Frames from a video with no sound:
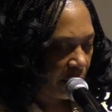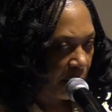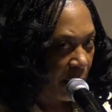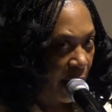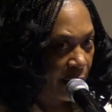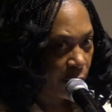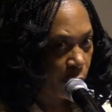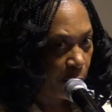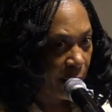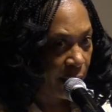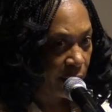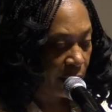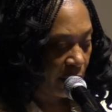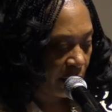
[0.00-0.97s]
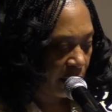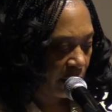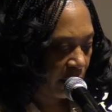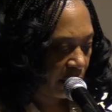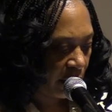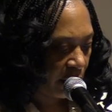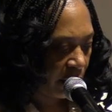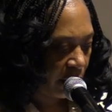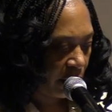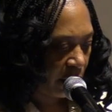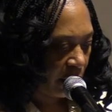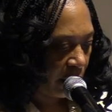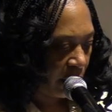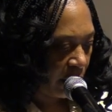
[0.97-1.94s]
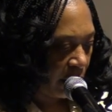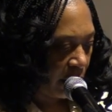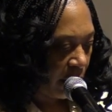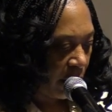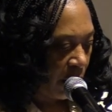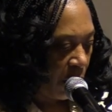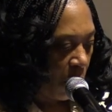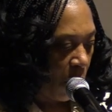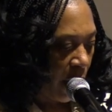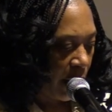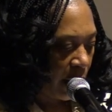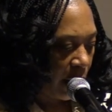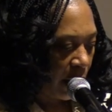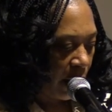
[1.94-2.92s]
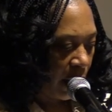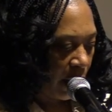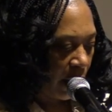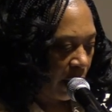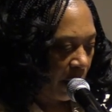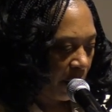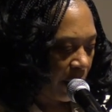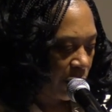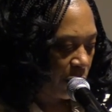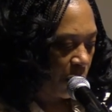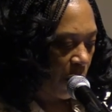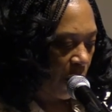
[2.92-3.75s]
Mind your business. 1 plus